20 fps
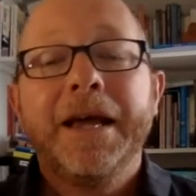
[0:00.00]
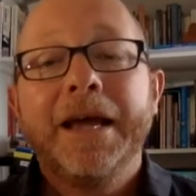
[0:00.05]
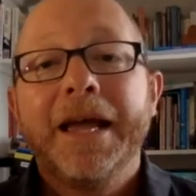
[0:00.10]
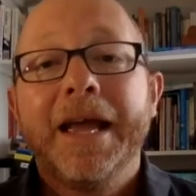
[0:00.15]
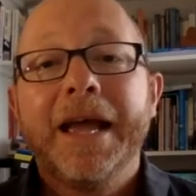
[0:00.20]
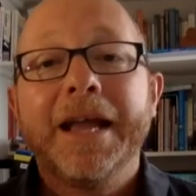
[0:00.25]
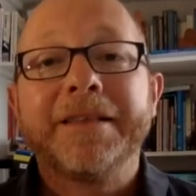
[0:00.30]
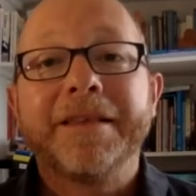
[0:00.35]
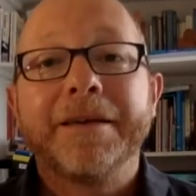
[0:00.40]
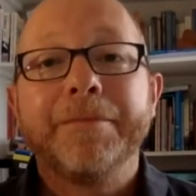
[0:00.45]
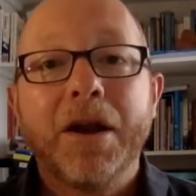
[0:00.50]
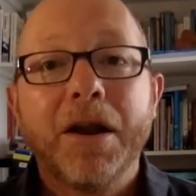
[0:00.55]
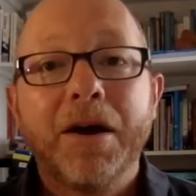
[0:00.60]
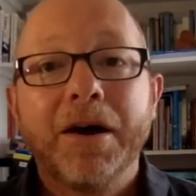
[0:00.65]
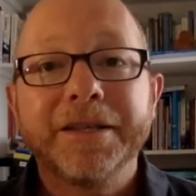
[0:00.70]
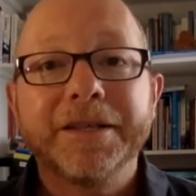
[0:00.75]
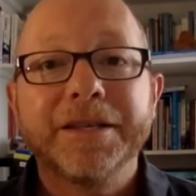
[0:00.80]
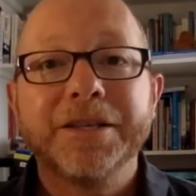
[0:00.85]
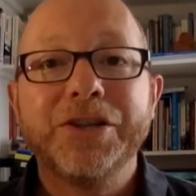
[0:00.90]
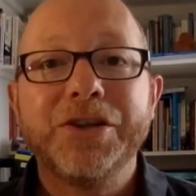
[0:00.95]
In some
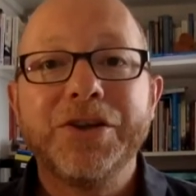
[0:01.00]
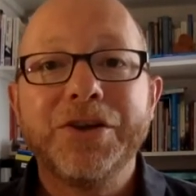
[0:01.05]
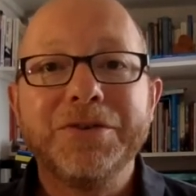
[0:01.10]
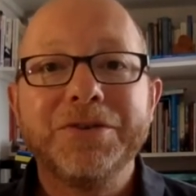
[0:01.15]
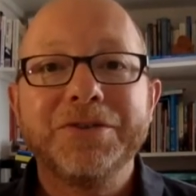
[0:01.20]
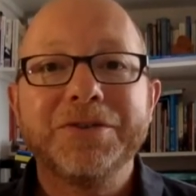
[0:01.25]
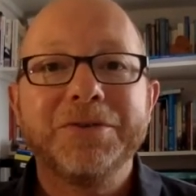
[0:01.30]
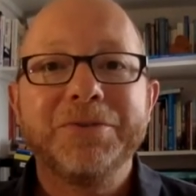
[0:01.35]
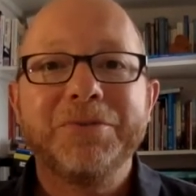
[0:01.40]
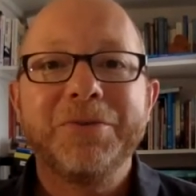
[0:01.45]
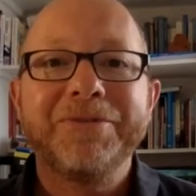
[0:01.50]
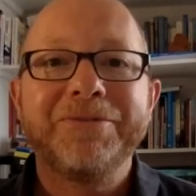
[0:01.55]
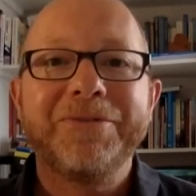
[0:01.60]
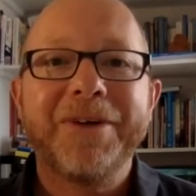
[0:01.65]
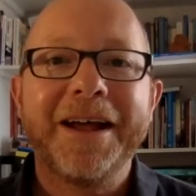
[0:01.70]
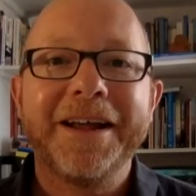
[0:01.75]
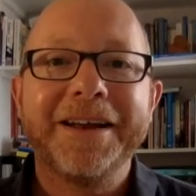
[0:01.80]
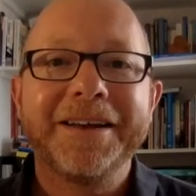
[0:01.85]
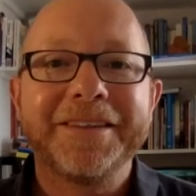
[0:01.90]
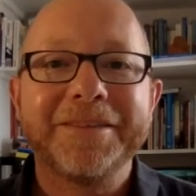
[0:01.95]
lighter news, we've
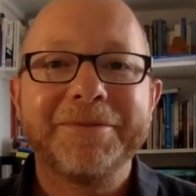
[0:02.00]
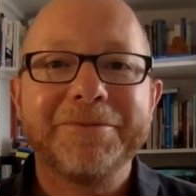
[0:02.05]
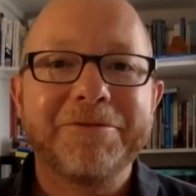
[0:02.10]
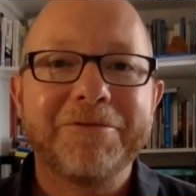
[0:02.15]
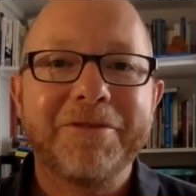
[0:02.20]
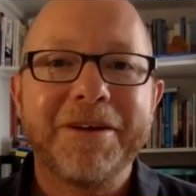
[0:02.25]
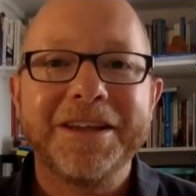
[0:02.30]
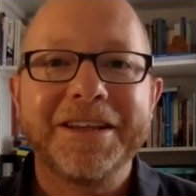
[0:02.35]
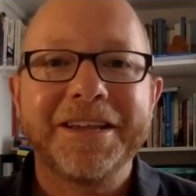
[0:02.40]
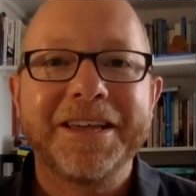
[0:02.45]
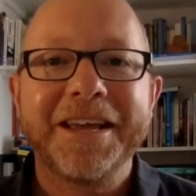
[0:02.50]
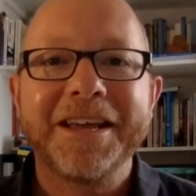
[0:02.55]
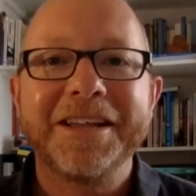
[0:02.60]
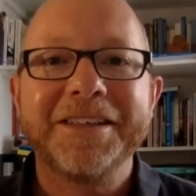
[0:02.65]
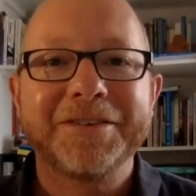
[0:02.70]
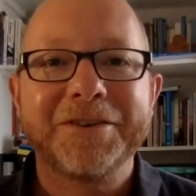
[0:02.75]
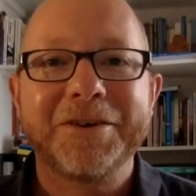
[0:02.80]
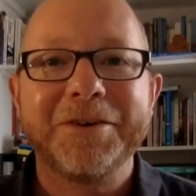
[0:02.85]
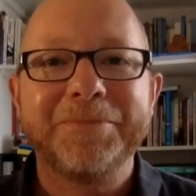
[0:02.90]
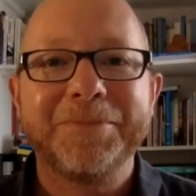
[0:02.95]
had some great
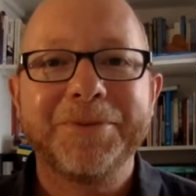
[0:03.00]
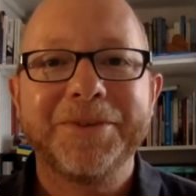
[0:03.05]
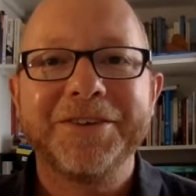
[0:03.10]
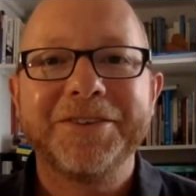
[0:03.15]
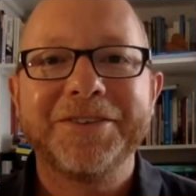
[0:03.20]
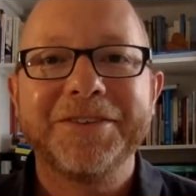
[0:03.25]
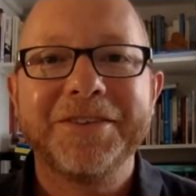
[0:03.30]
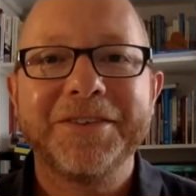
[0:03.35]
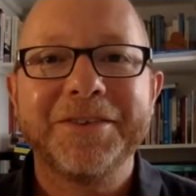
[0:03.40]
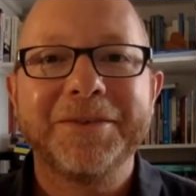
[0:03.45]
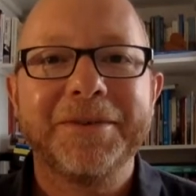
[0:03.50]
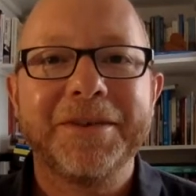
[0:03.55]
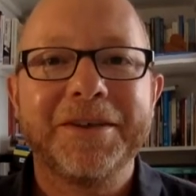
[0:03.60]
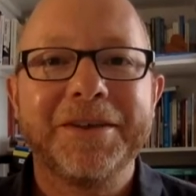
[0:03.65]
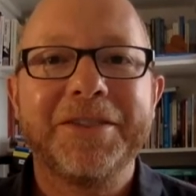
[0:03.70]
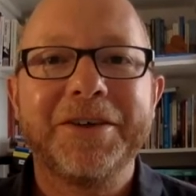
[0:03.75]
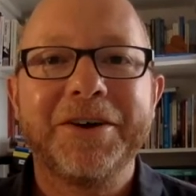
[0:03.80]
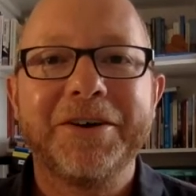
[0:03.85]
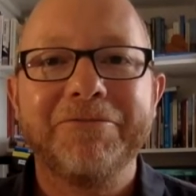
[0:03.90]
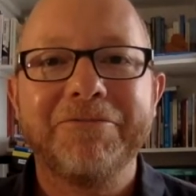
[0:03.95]
kids competitions
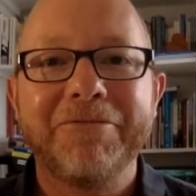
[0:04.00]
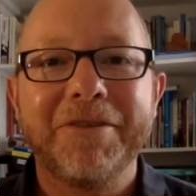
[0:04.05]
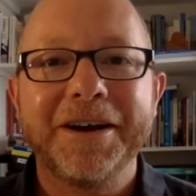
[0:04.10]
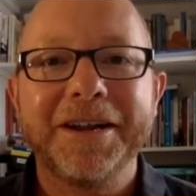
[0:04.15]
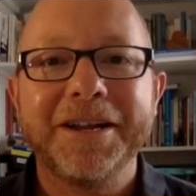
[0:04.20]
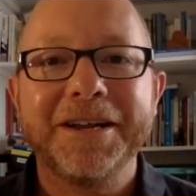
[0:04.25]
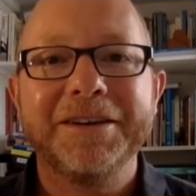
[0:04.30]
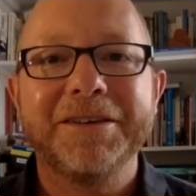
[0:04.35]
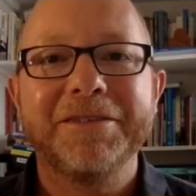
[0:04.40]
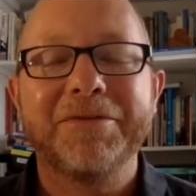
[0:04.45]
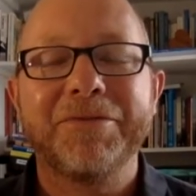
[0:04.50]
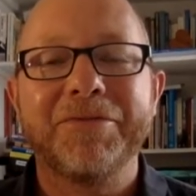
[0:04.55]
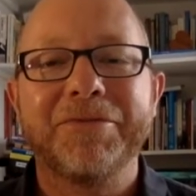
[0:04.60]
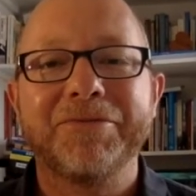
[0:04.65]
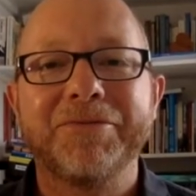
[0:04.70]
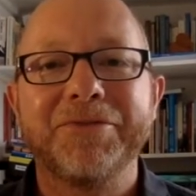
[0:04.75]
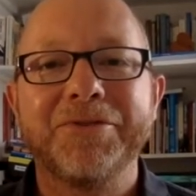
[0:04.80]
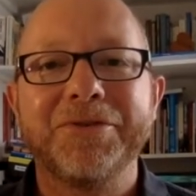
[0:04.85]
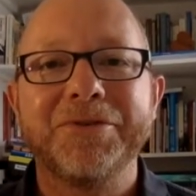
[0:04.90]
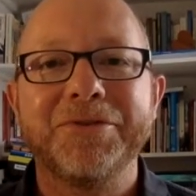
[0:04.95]
that are running
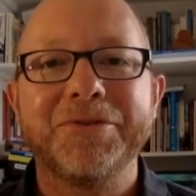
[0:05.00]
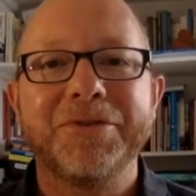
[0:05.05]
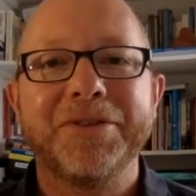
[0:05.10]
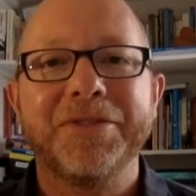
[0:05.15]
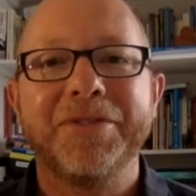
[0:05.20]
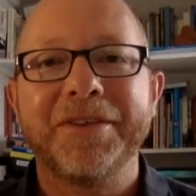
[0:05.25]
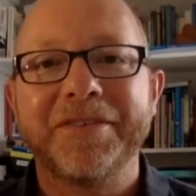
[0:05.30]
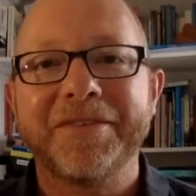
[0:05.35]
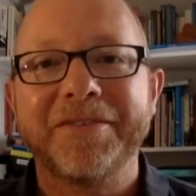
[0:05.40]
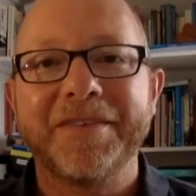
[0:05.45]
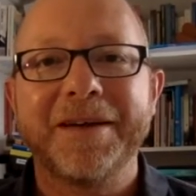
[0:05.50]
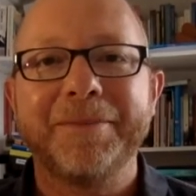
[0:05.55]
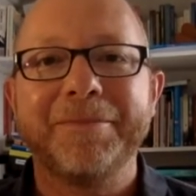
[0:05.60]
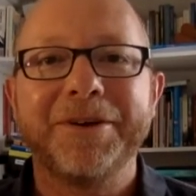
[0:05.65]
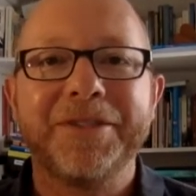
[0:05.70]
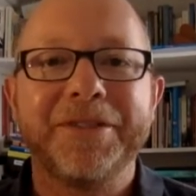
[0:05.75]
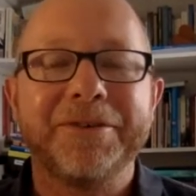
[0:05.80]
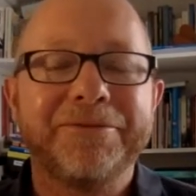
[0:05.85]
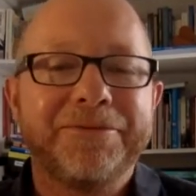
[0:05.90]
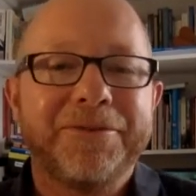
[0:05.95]
through the
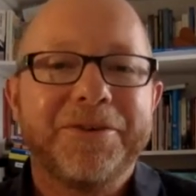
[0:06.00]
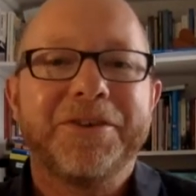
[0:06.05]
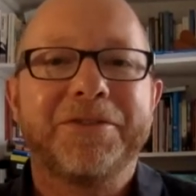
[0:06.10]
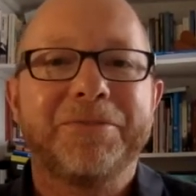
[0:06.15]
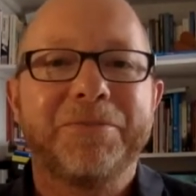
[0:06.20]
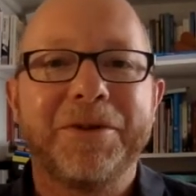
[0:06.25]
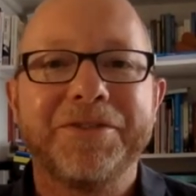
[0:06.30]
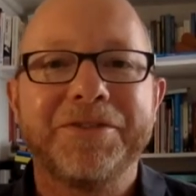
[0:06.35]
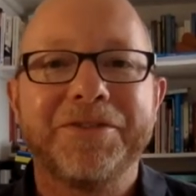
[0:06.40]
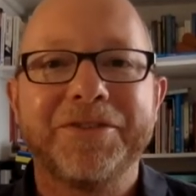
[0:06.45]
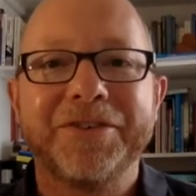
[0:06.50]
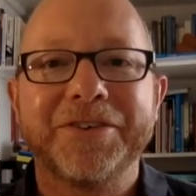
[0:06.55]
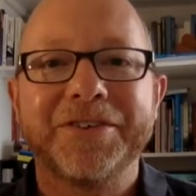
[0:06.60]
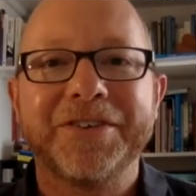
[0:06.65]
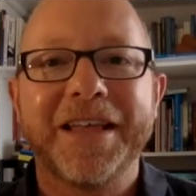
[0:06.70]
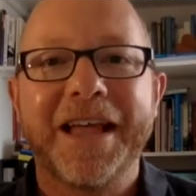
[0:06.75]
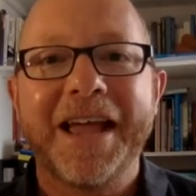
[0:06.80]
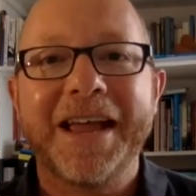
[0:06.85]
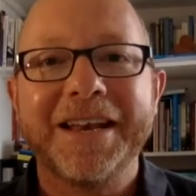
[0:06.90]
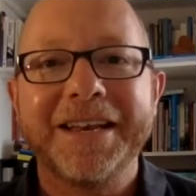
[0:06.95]
summer. The first one's just
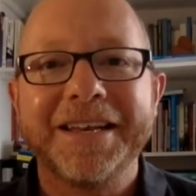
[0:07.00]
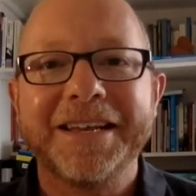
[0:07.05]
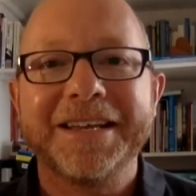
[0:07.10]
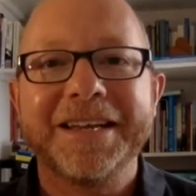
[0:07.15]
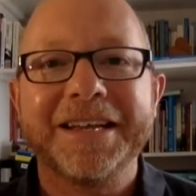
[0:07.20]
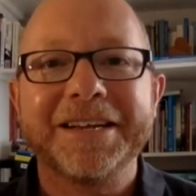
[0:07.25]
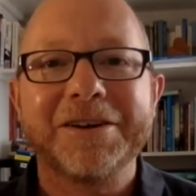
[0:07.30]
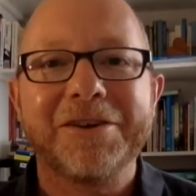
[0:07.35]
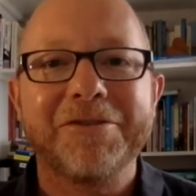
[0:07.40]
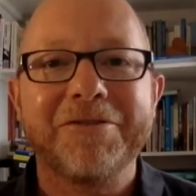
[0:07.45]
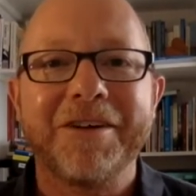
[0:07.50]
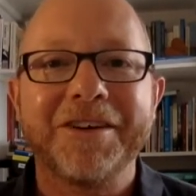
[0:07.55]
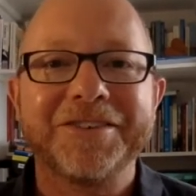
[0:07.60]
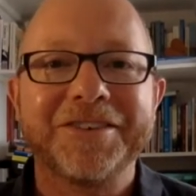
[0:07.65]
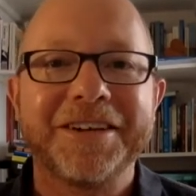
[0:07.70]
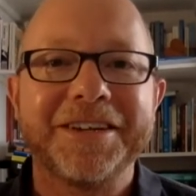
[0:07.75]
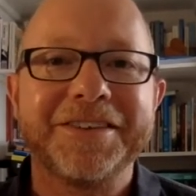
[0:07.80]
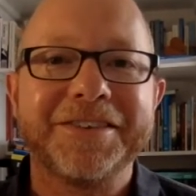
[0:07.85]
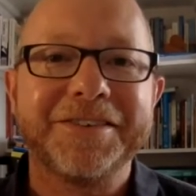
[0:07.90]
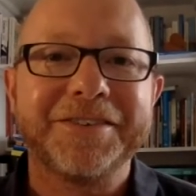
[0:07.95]
ended, and
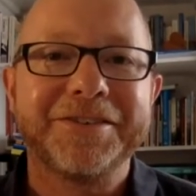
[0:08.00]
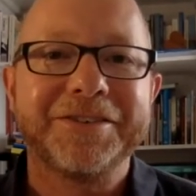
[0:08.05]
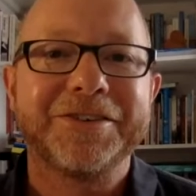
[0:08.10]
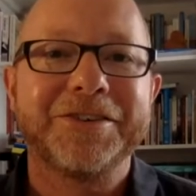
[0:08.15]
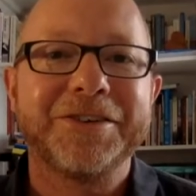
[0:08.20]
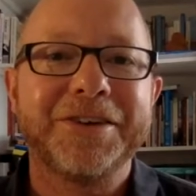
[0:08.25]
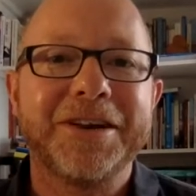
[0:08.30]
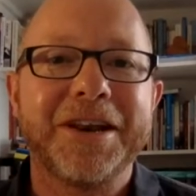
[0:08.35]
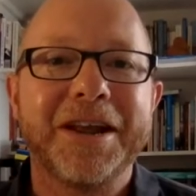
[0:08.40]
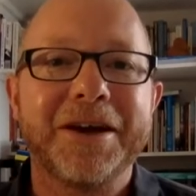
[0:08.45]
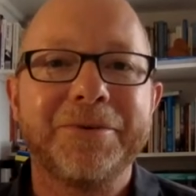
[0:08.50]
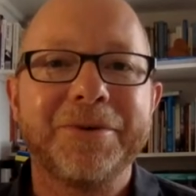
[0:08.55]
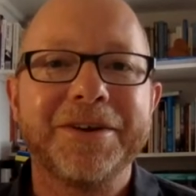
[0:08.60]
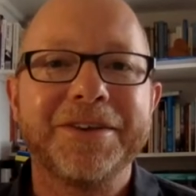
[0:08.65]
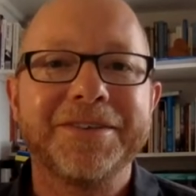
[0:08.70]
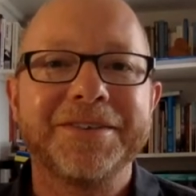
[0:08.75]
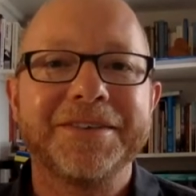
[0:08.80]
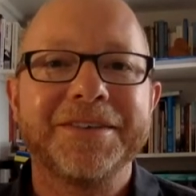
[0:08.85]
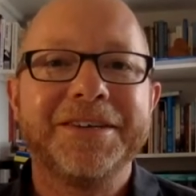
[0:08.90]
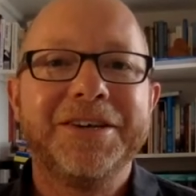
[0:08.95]
congratulations to
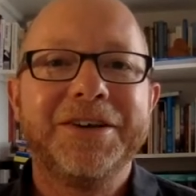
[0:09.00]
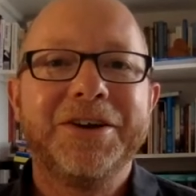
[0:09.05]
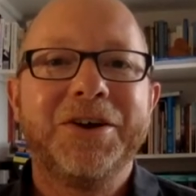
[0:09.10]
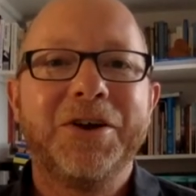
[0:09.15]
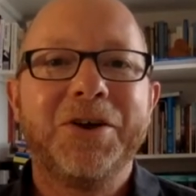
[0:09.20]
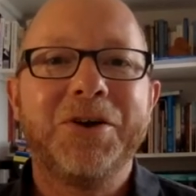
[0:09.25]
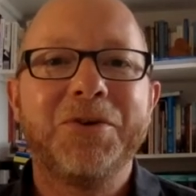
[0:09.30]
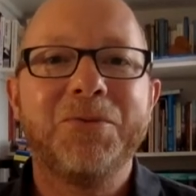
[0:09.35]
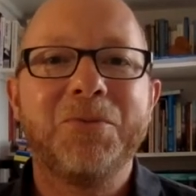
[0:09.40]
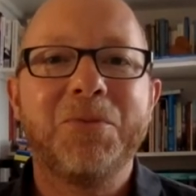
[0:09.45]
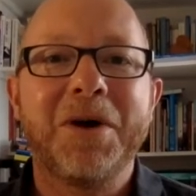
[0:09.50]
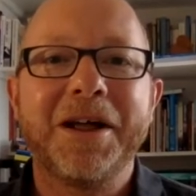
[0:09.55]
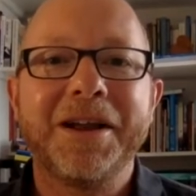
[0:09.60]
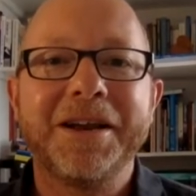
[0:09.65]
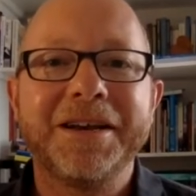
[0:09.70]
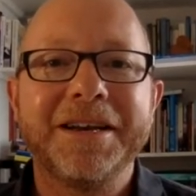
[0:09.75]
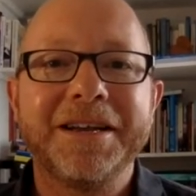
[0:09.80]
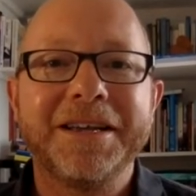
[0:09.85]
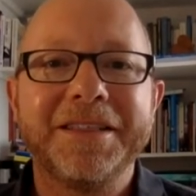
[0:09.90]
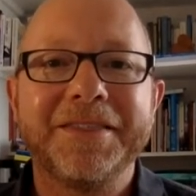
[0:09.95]
Lois, who
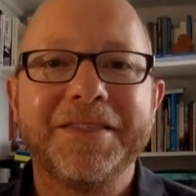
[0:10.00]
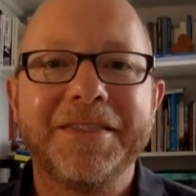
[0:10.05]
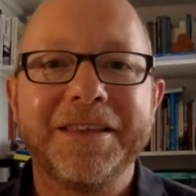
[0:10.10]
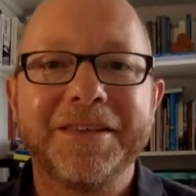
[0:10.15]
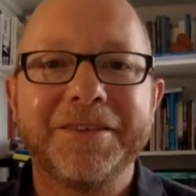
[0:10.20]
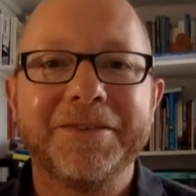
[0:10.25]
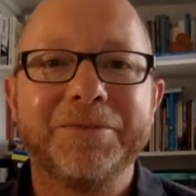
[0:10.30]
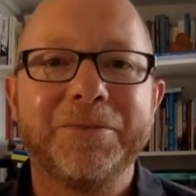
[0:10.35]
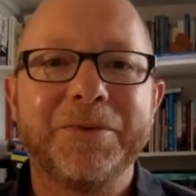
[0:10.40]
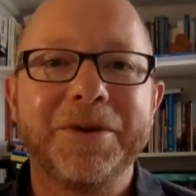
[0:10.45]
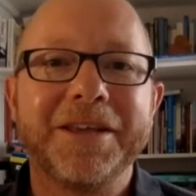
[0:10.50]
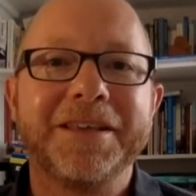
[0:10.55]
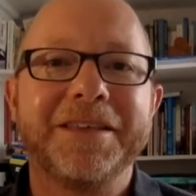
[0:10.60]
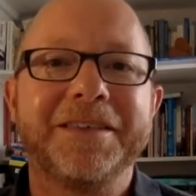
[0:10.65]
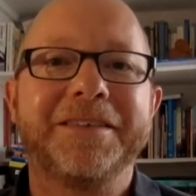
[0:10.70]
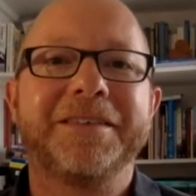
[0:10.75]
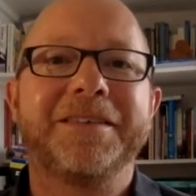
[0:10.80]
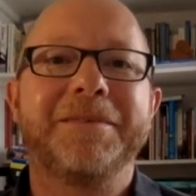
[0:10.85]
won this week's